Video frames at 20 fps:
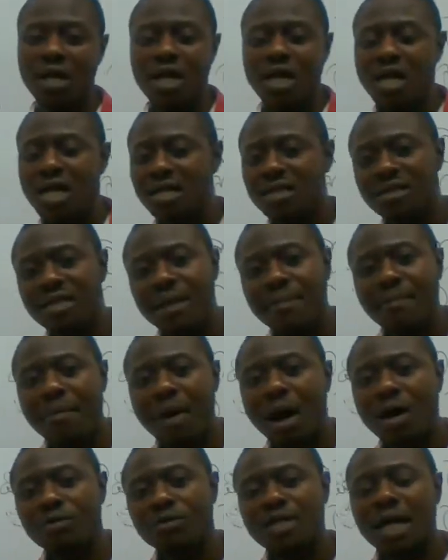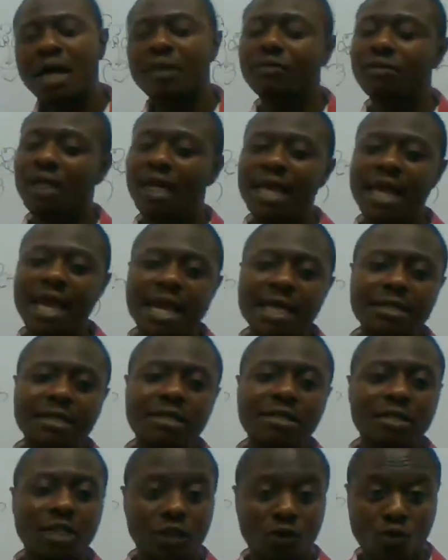is the amount of the
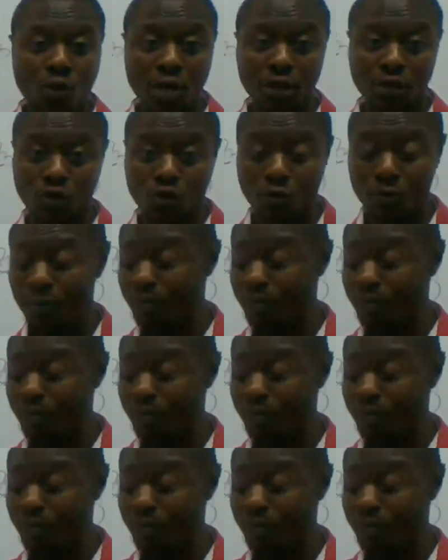candies in one group.